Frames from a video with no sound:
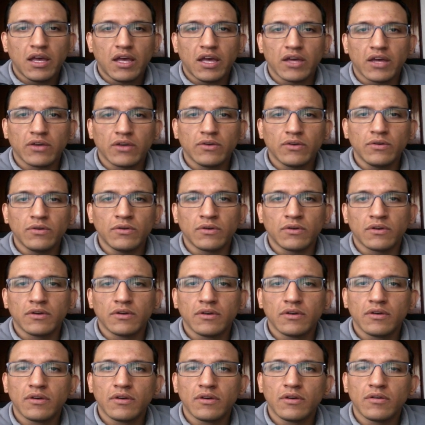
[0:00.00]
A
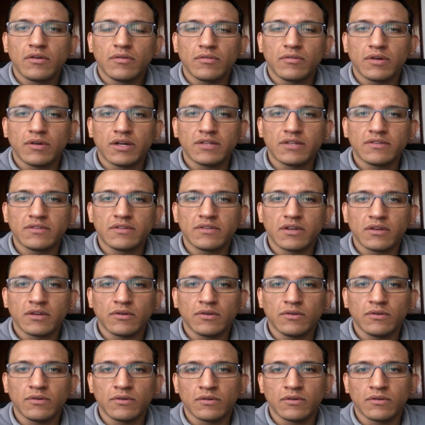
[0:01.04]
cook. What's a
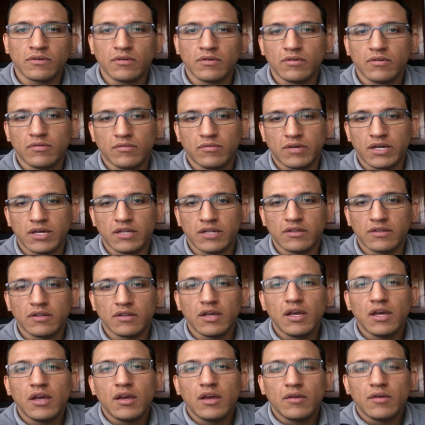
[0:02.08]
cook? What
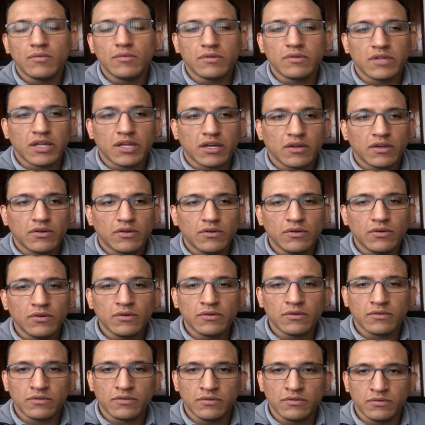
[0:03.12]
would a
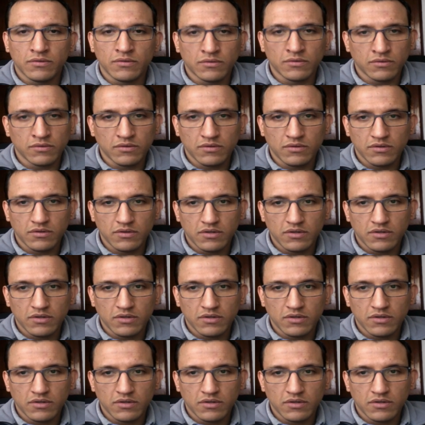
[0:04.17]
cook do?